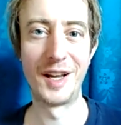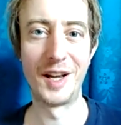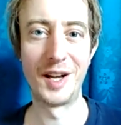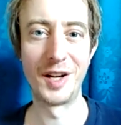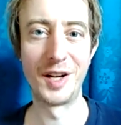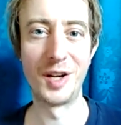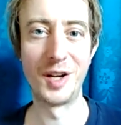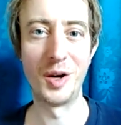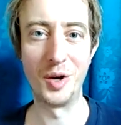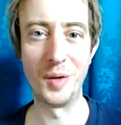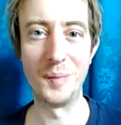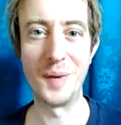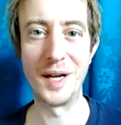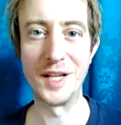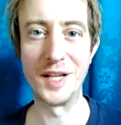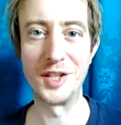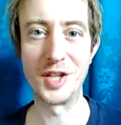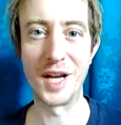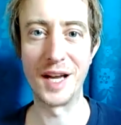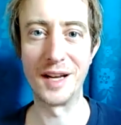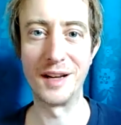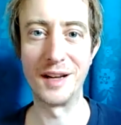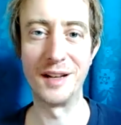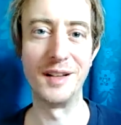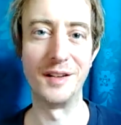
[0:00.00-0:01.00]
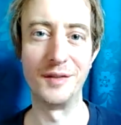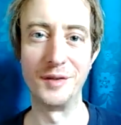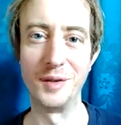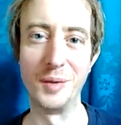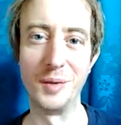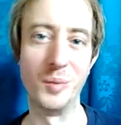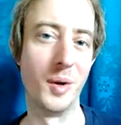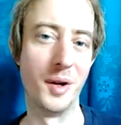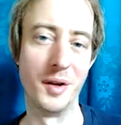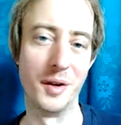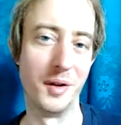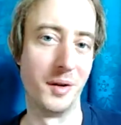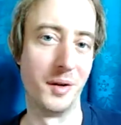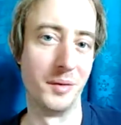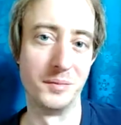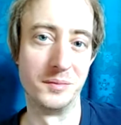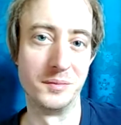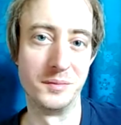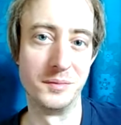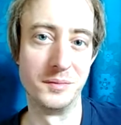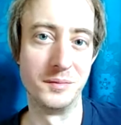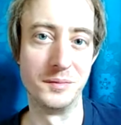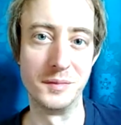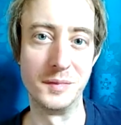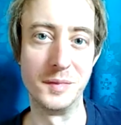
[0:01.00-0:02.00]
go to my channel if you want to
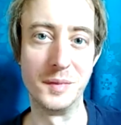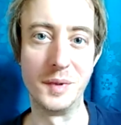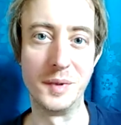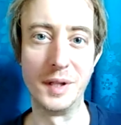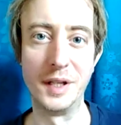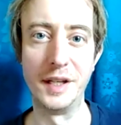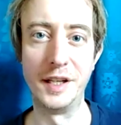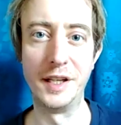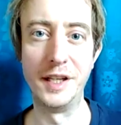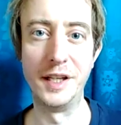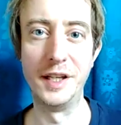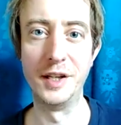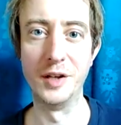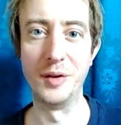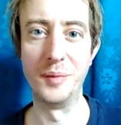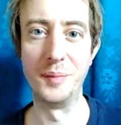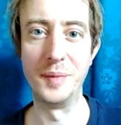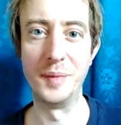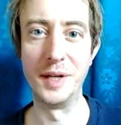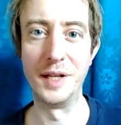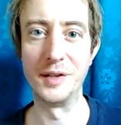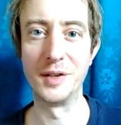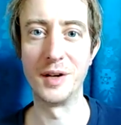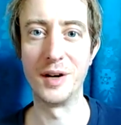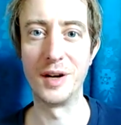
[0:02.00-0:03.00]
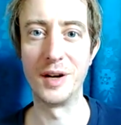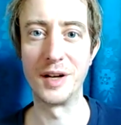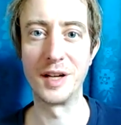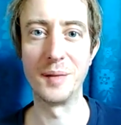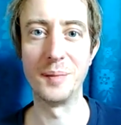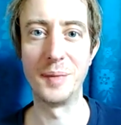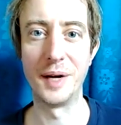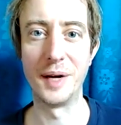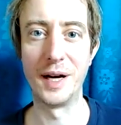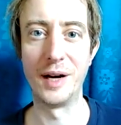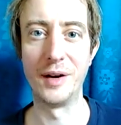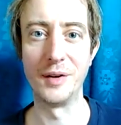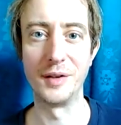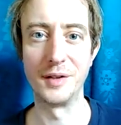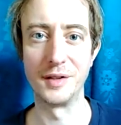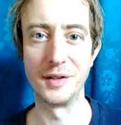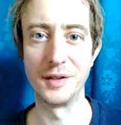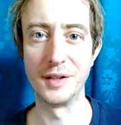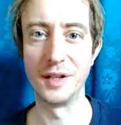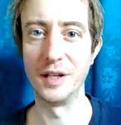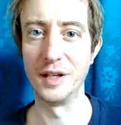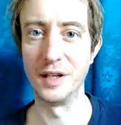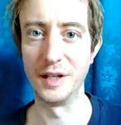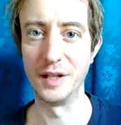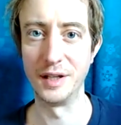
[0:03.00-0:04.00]
hear me talk about
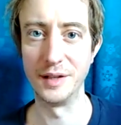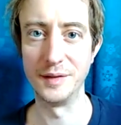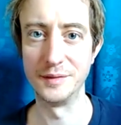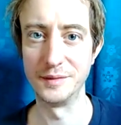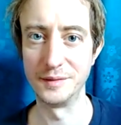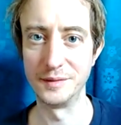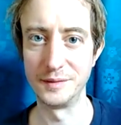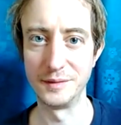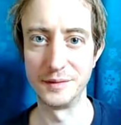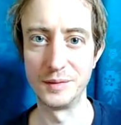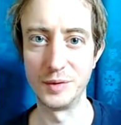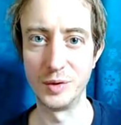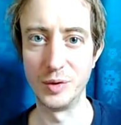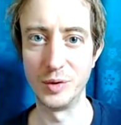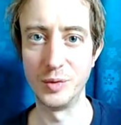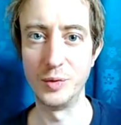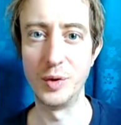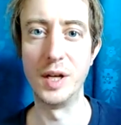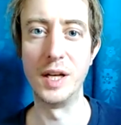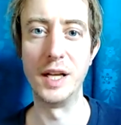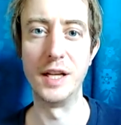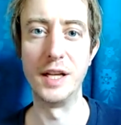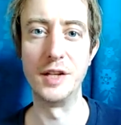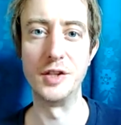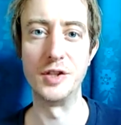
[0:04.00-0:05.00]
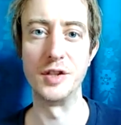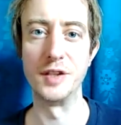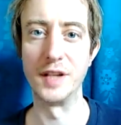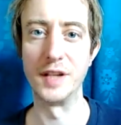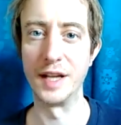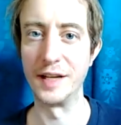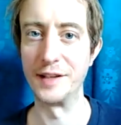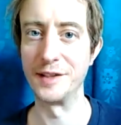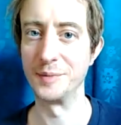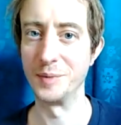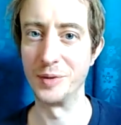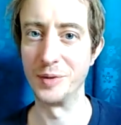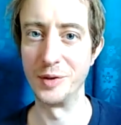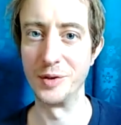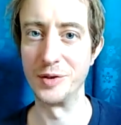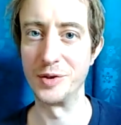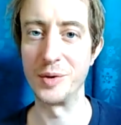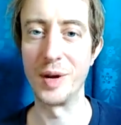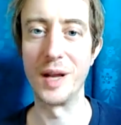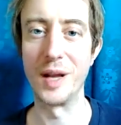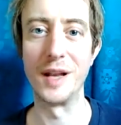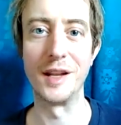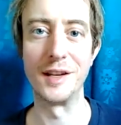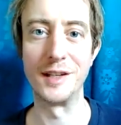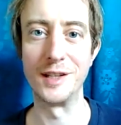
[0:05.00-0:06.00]
religion and
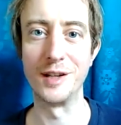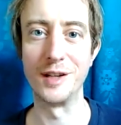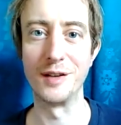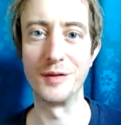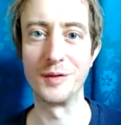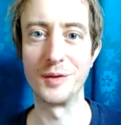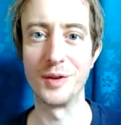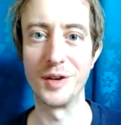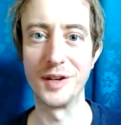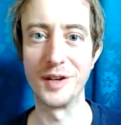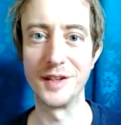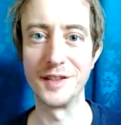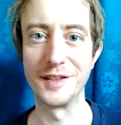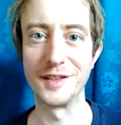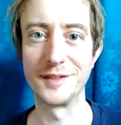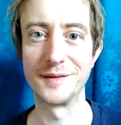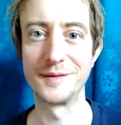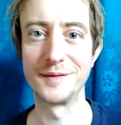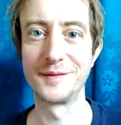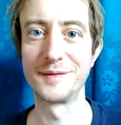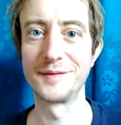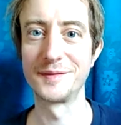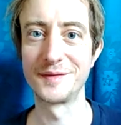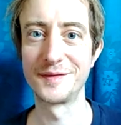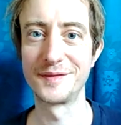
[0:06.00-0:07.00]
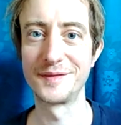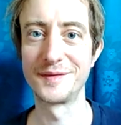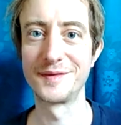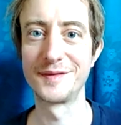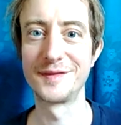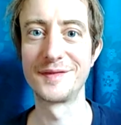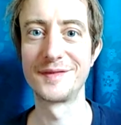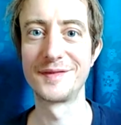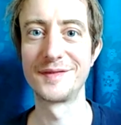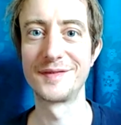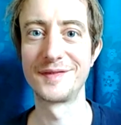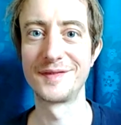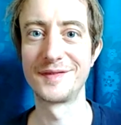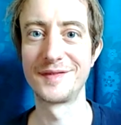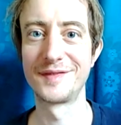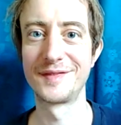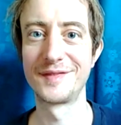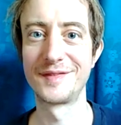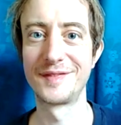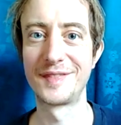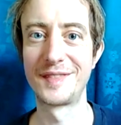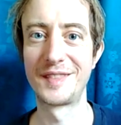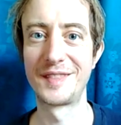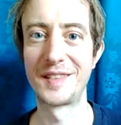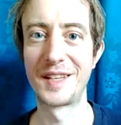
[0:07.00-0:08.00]
spirituality, of course.
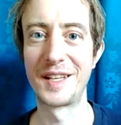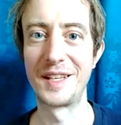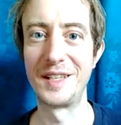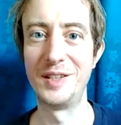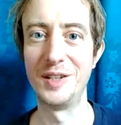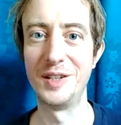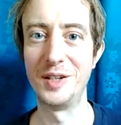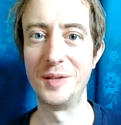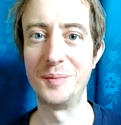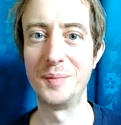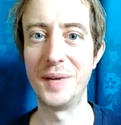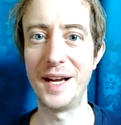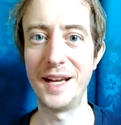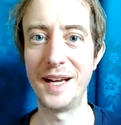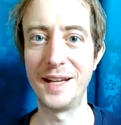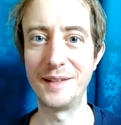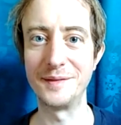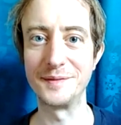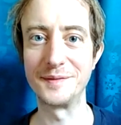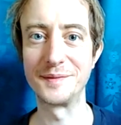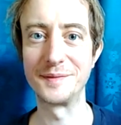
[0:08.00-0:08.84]
Goodbye.